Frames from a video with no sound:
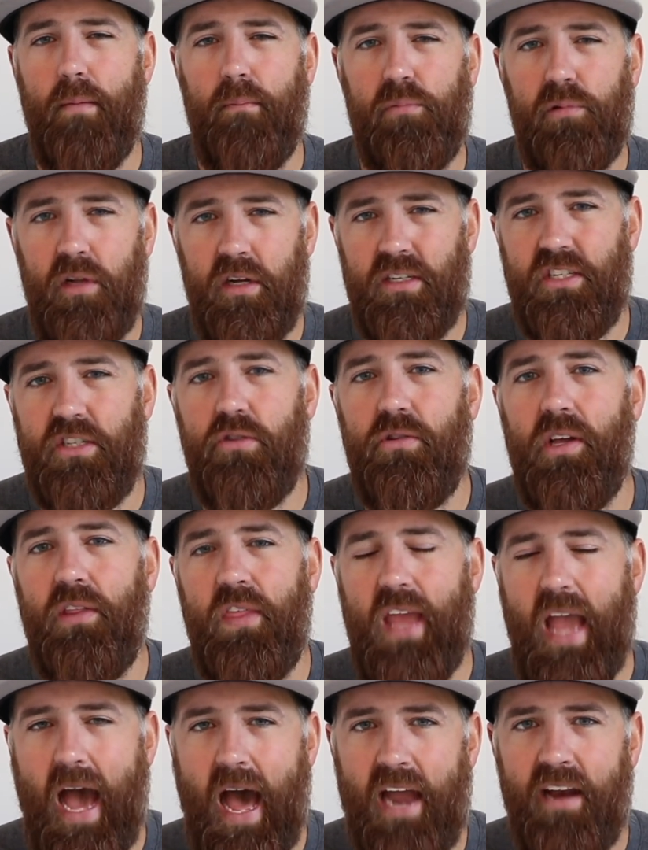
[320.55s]
Plus you get
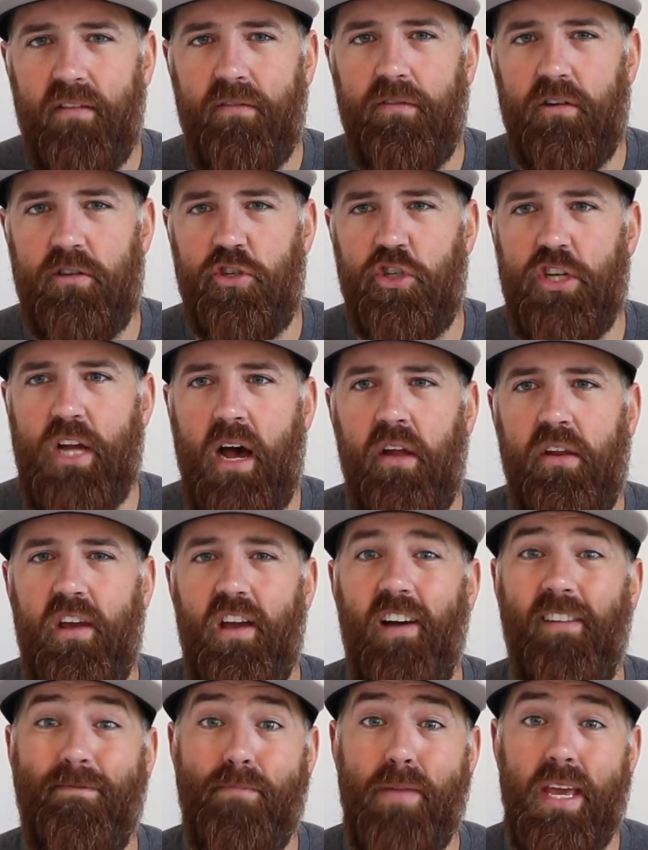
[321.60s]
the added functionality
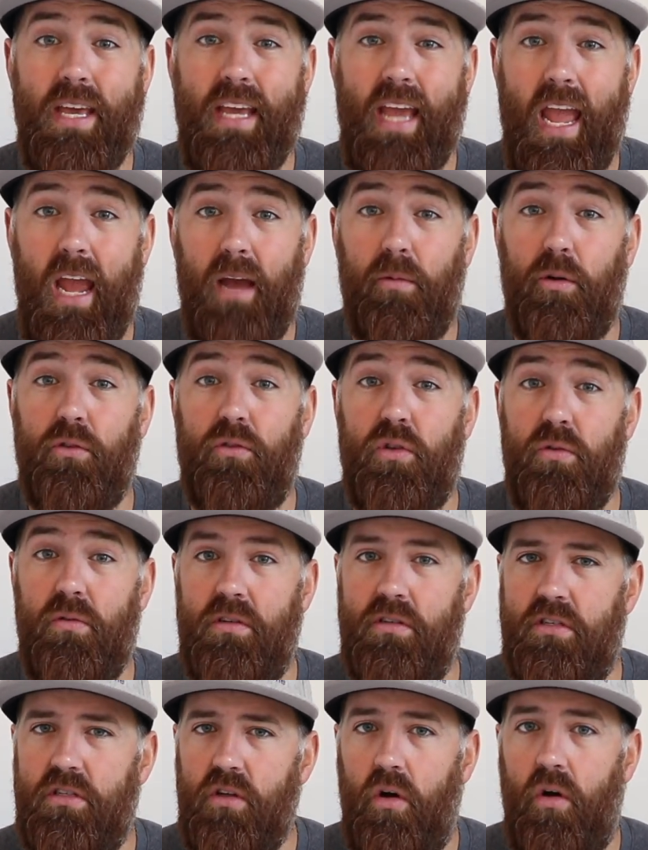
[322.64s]
of being able to
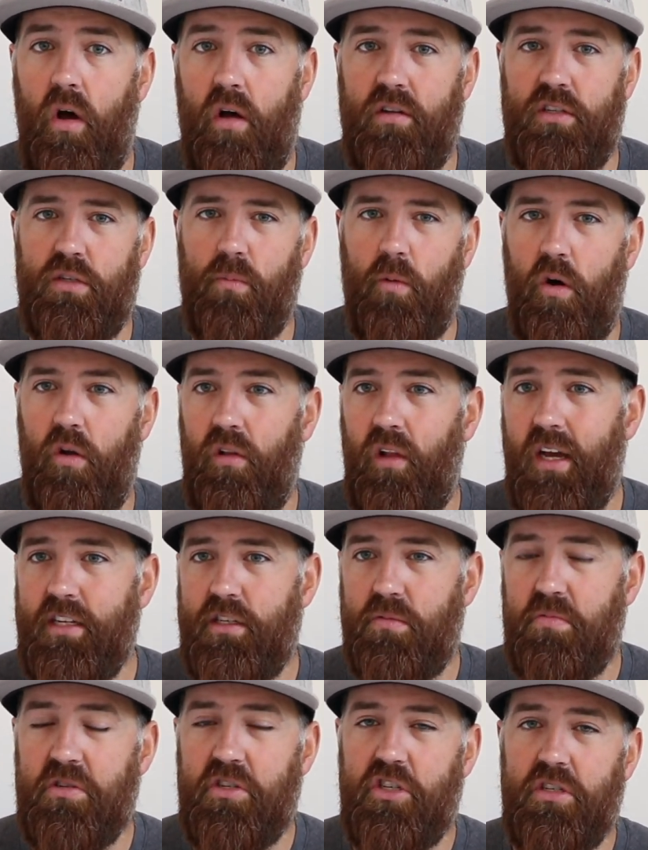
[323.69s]
install smart light
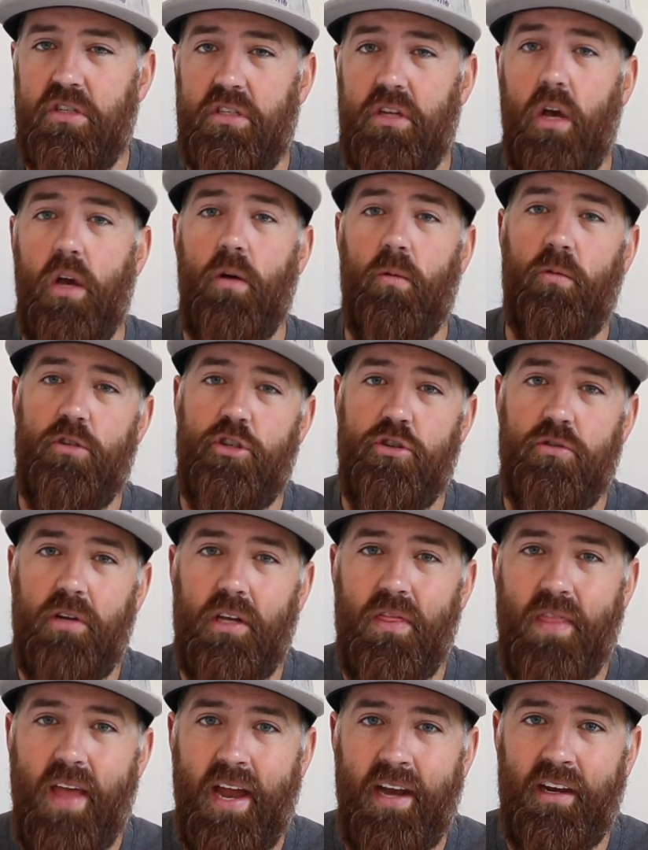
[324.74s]
switches, which you
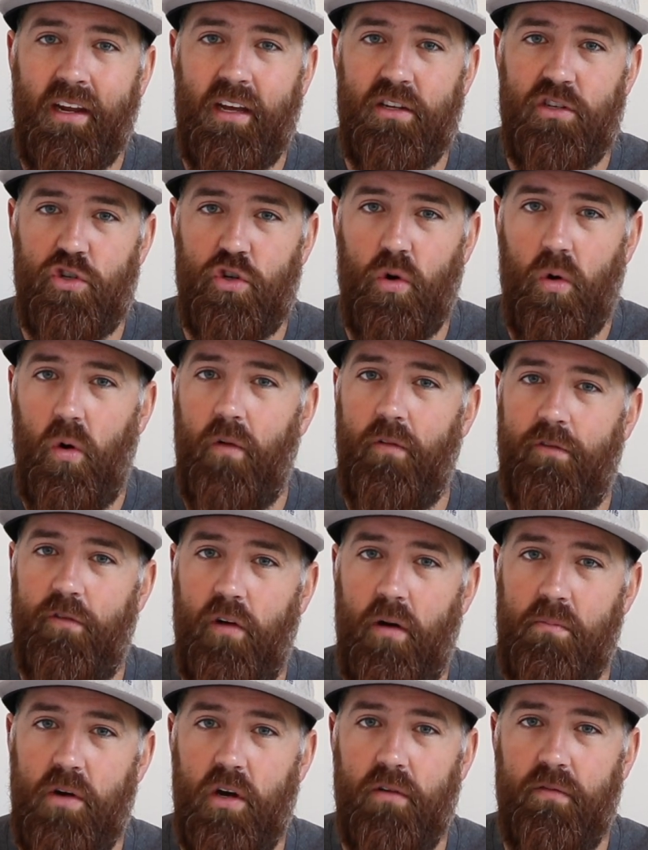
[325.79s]
can then control
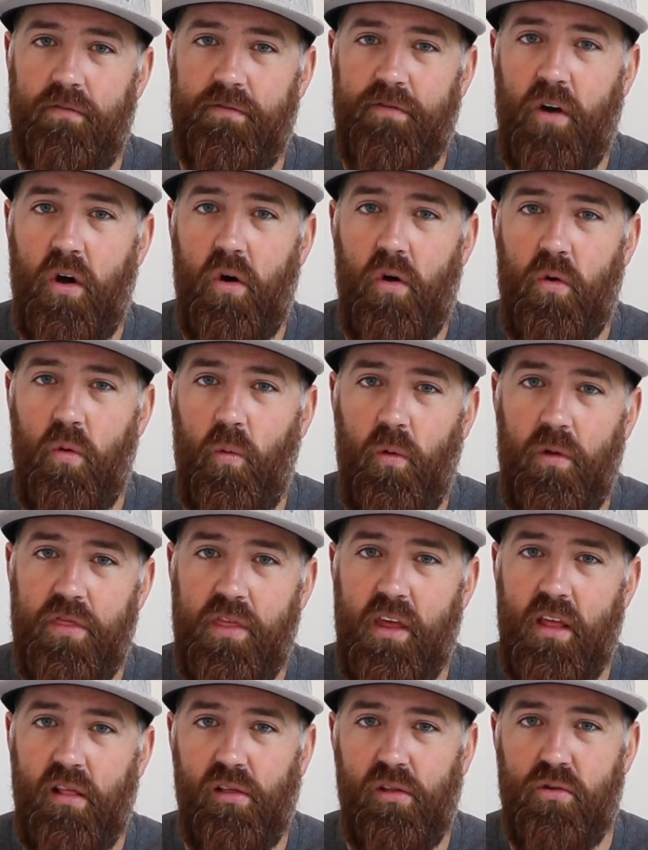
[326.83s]
from your phone with
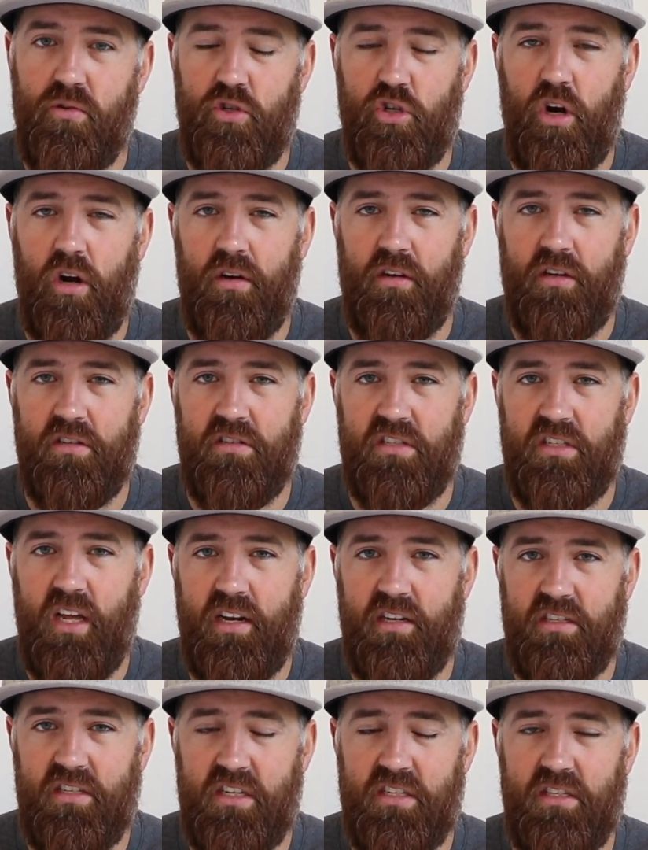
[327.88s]
the Lutron
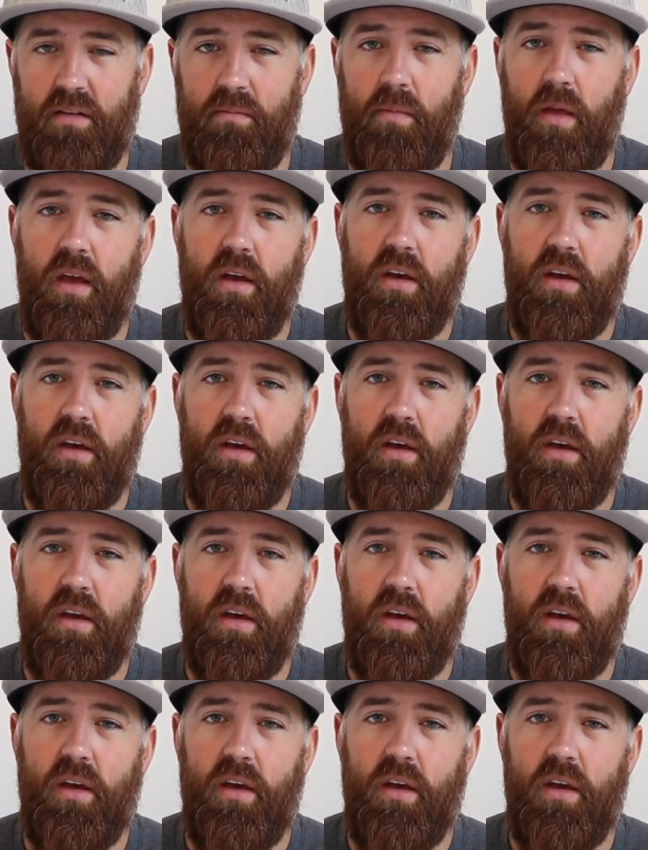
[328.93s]
Caseta system.